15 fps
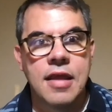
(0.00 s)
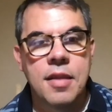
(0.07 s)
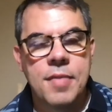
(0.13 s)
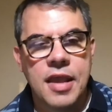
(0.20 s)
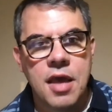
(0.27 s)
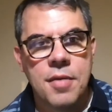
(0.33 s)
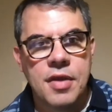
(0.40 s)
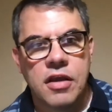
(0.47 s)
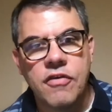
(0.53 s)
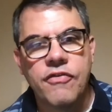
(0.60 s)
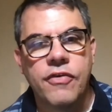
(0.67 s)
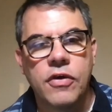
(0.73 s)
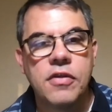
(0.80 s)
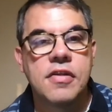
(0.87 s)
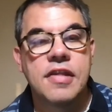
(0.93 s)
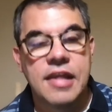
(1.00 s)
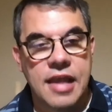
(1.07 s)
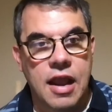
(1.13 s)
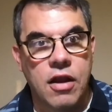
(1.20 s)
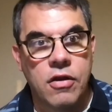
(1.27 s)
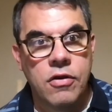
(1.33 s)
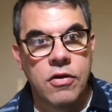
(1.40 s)
of becoming a full
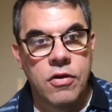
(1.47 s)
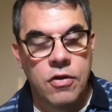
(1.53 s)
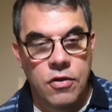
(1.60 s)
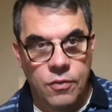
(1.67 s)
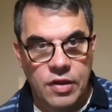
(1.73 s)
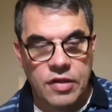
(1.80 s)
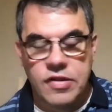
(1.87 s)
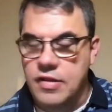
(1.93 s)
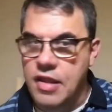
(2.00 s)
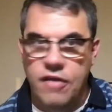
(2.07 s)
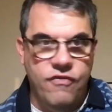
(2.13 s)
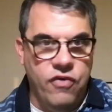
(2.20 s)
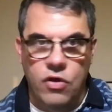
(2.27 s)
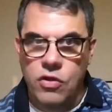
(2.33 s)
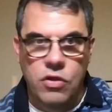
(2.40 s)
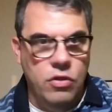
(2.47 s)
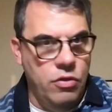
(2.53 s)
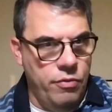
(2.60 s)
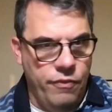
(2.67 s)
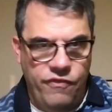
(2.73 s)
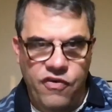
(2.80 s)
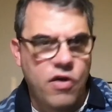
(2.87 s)
CR, which is a
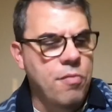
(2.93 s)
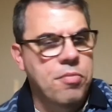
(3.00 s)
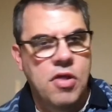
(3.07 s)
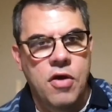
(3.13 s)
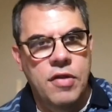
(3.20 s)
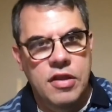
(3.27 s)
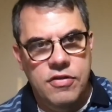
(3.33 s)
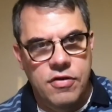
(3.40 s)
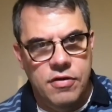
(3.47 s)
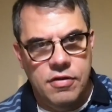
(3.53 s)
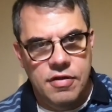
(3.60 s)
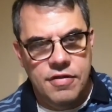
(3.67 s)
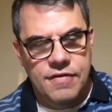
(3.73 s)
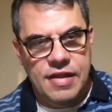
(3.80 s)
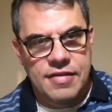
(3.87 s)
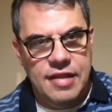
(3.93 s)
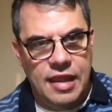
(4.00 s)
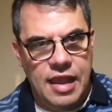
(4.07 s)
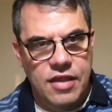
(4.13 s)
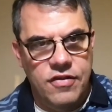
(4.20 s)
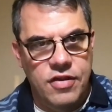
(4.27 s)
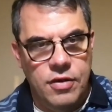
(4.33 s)
full-blown internal
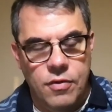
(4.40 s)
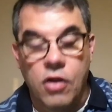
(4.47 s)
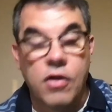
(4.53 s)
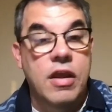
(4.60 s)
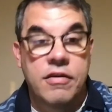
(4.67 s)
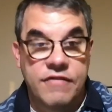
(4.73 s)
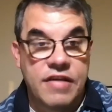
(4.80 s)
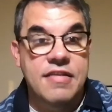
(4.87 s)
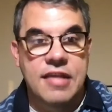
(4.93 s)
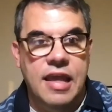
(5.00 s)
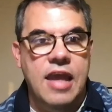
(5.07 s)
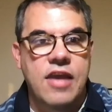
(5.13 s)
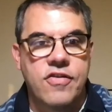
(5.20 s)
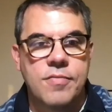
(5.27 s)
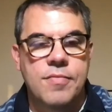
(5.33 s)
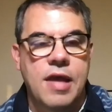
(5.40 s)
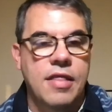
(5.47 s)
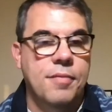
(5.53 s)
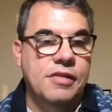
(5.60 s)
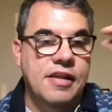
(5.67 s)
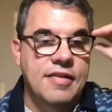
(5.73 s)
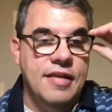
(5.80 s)
investigation, or investigation by the
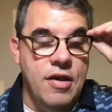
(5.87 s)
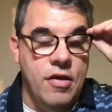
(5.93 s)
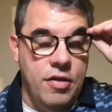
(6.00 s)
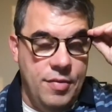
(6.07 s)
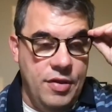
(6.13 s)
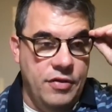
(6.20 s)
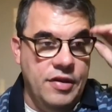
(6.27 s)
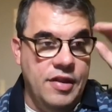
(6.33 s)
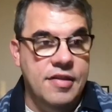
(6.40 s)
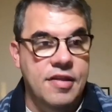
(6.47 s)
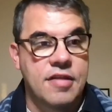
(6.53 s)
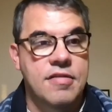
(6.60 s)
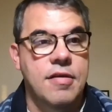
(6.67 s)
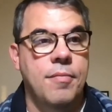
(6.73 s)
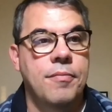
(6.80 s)
police accountability system,